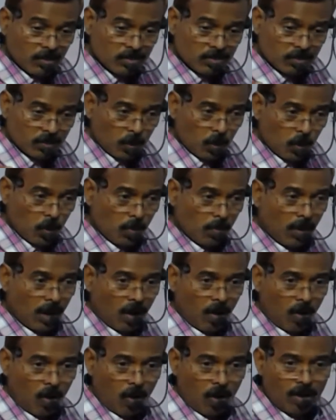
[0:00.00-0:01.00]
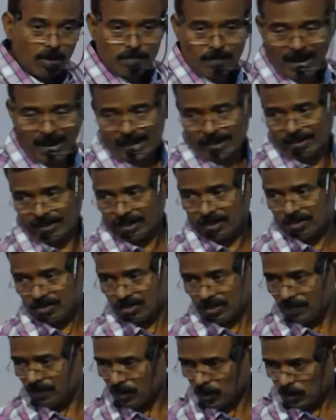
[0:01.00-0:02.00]
stroma or matrix
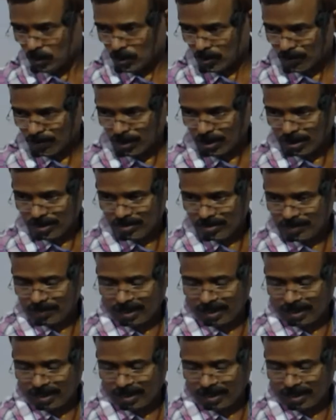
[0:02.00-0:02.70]
of chloroplast.